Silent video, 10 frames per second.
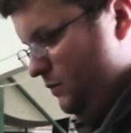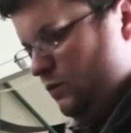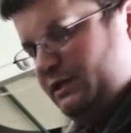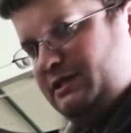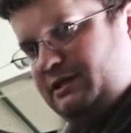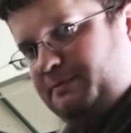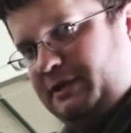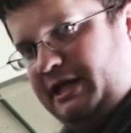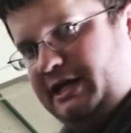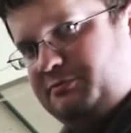Once the
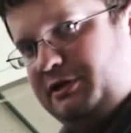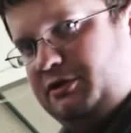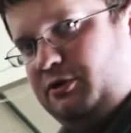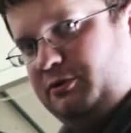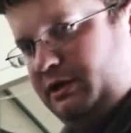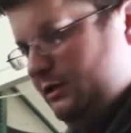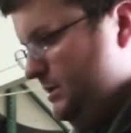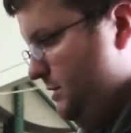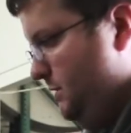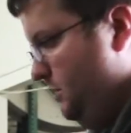plate has been coated,
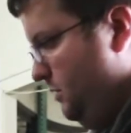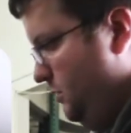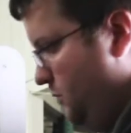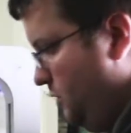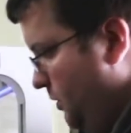we're